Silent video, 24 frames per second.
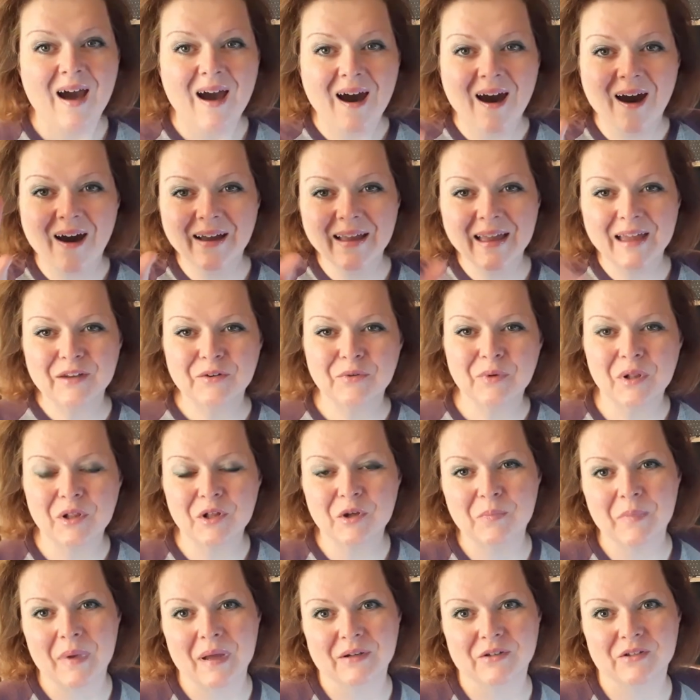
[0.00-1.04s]
Hi and
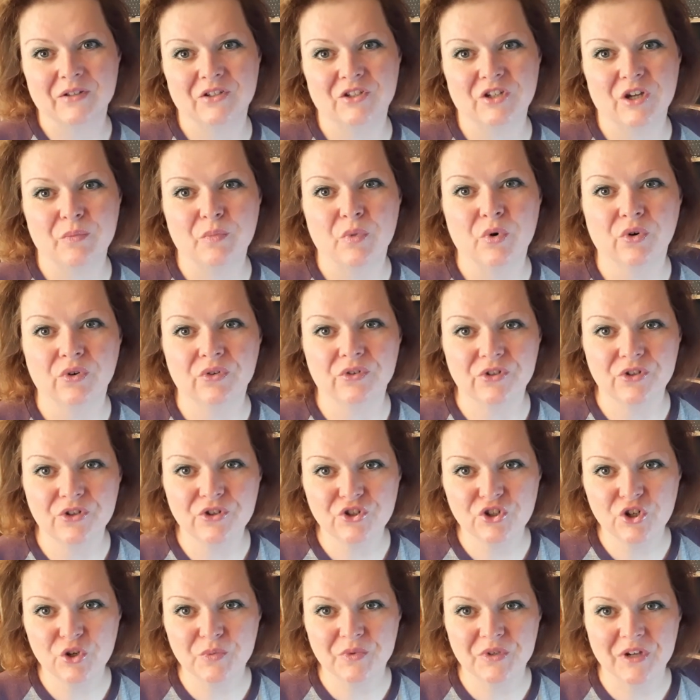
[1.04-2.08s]
welcome back to the Jem Hawkes
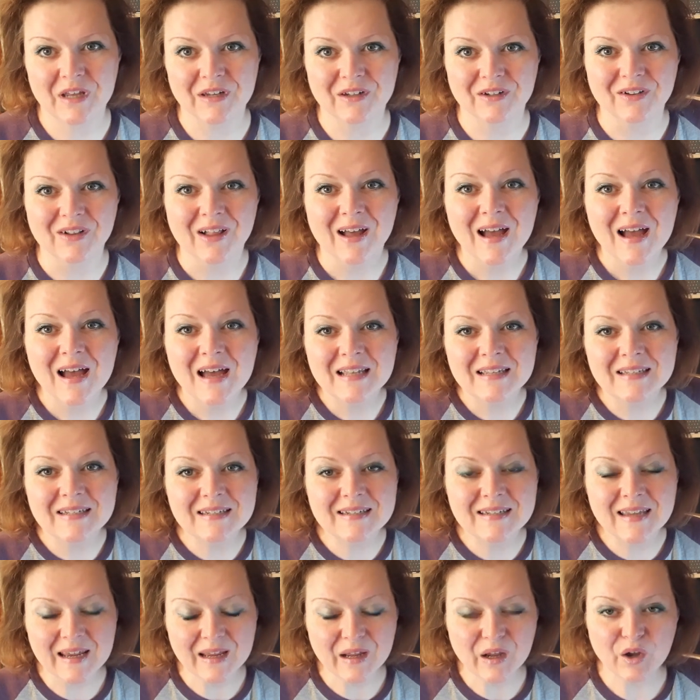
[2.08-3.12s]
YouTube channel.
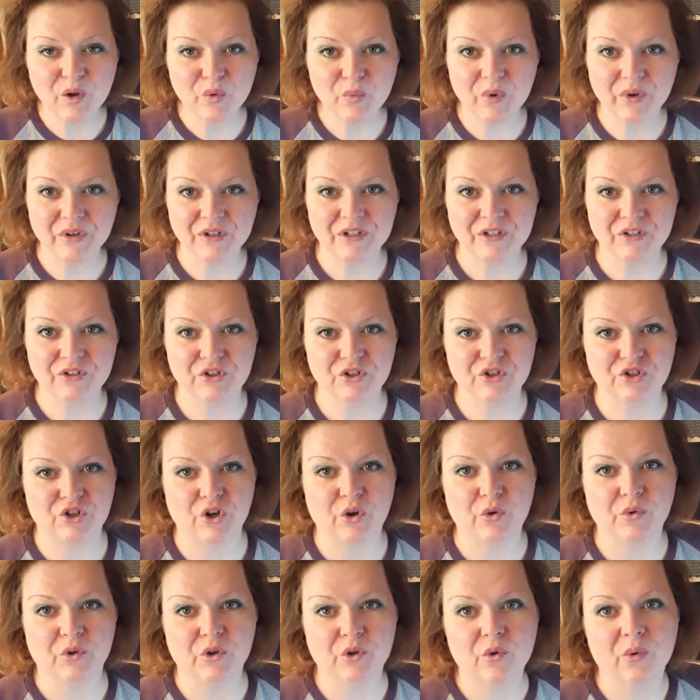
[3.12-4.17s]
Today I wanted to show
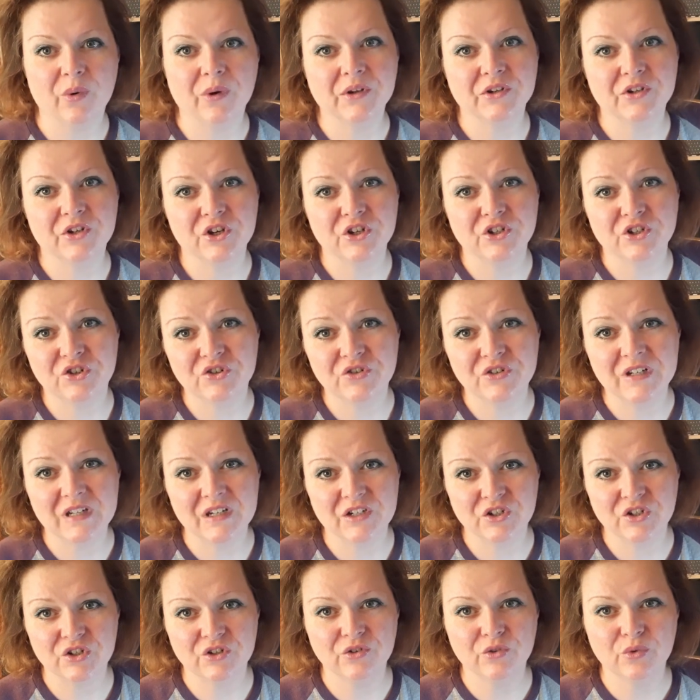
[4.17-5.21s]
you quite a
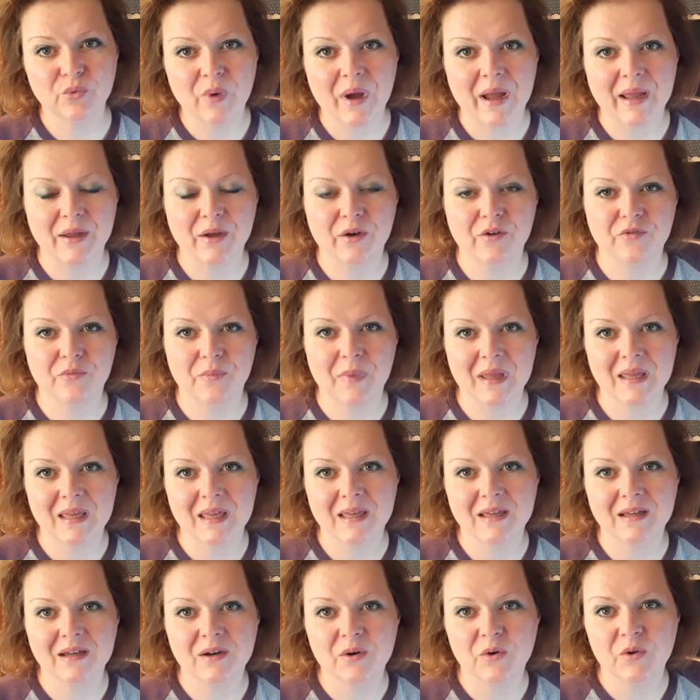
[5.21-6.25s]
traditional way of
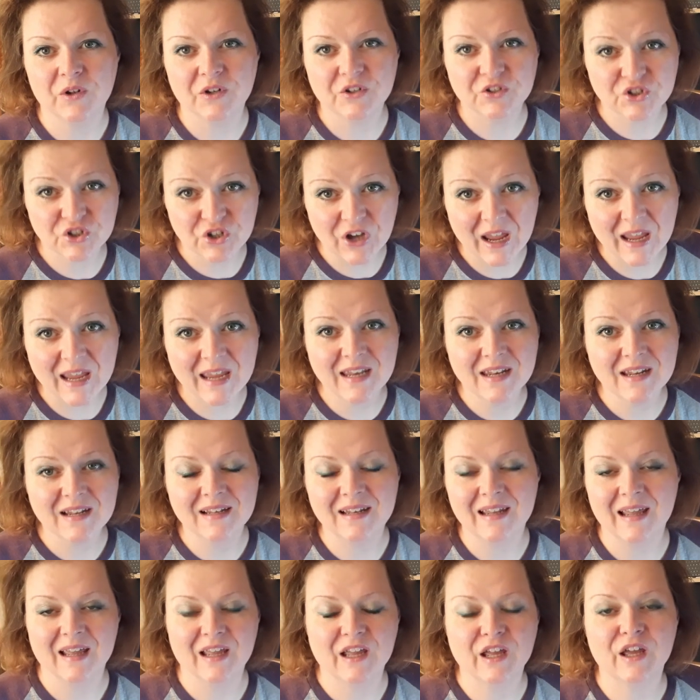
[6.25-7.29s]
making a chain
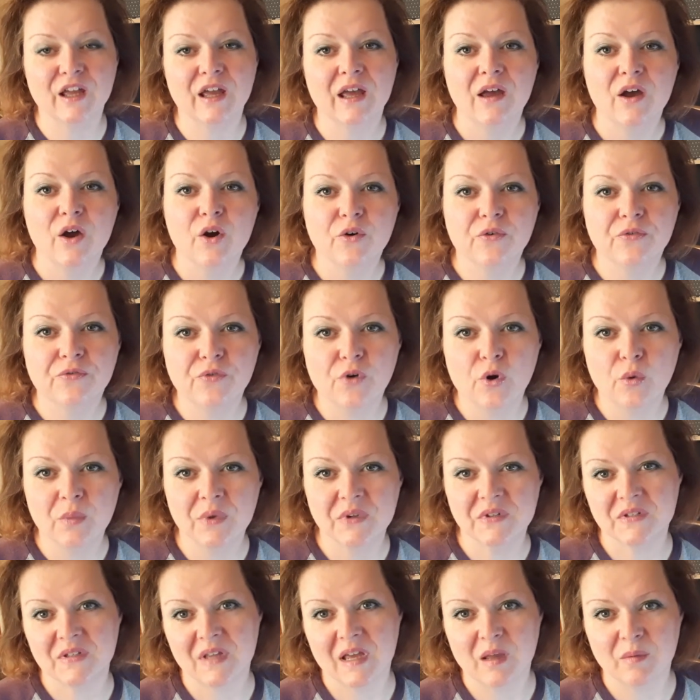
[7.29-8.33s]
link from
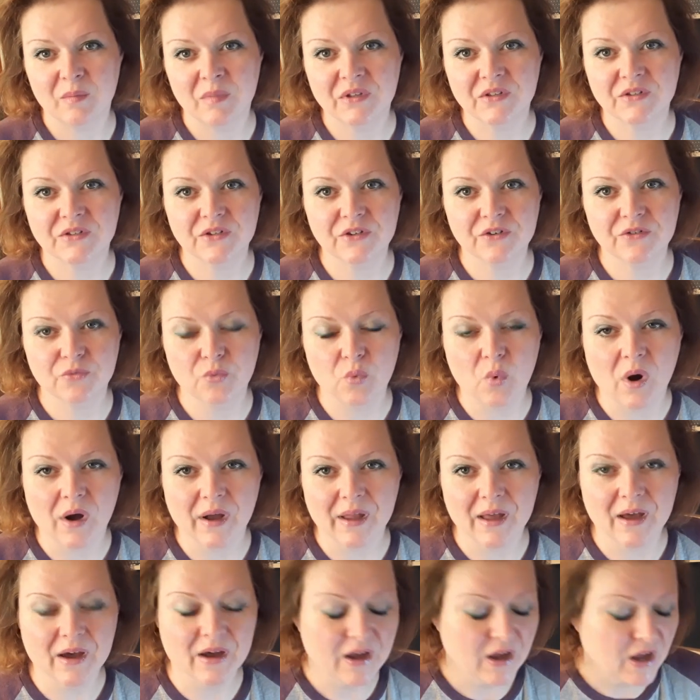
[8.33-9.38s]
segments of wire.